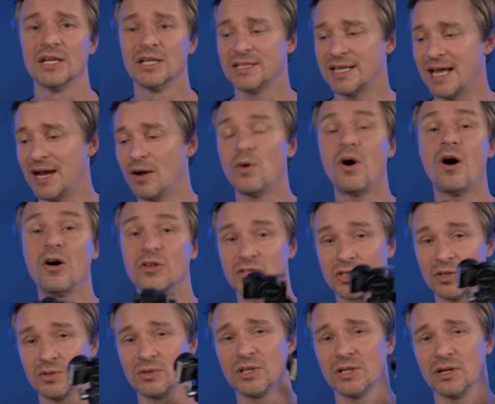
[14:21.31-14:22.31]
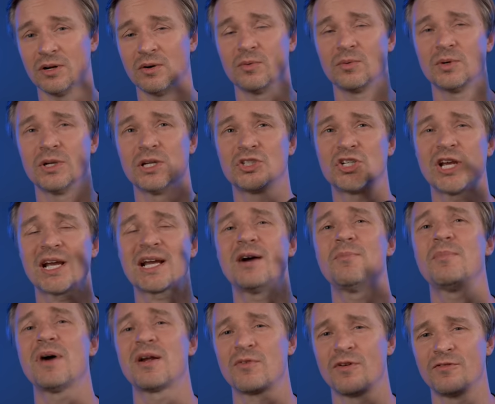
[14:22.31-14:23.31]
Now also, you know, check out
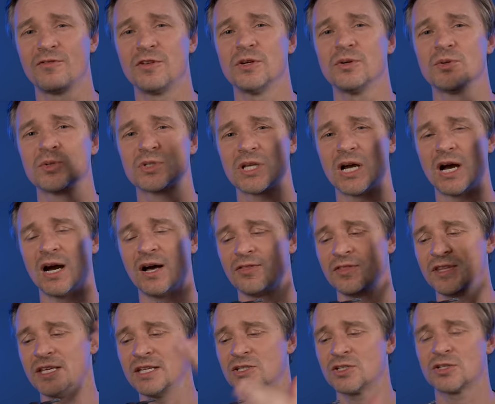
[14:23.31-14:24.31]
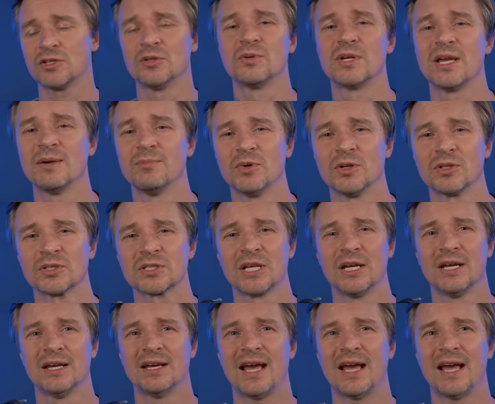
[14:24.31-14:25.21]
my reviews on these two gimbals,